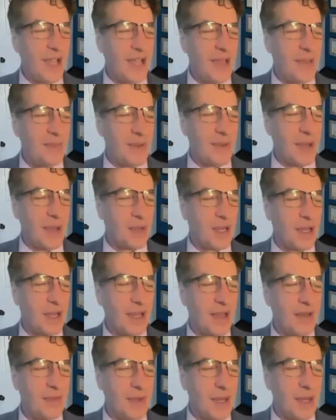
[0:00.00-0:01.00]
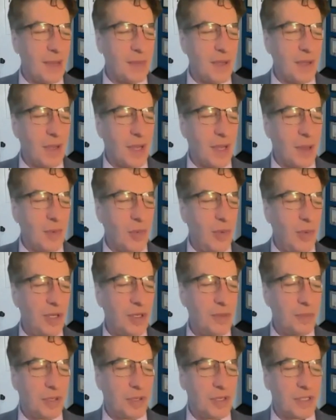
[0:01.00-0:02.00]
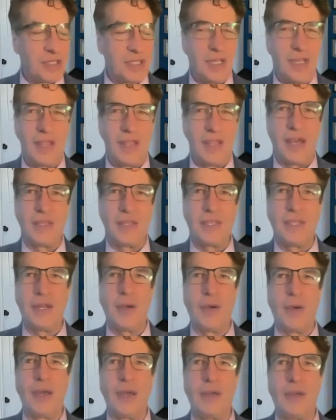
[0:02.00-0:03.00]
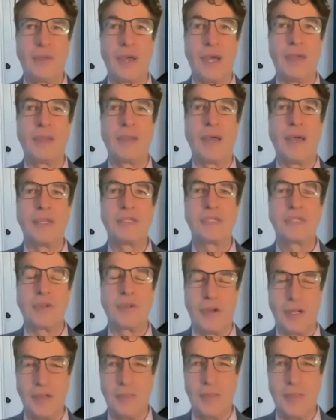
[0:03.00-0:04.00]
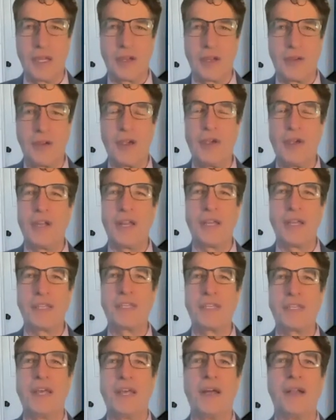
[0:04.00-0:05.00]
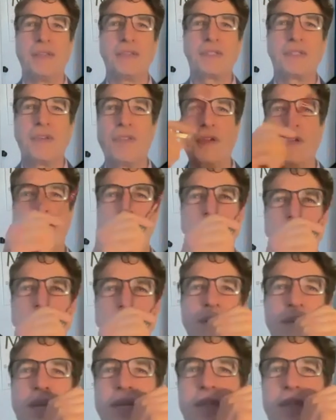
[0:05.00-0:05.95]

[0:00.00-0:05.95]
I'm a weird person in that I started my career at SNL, so there's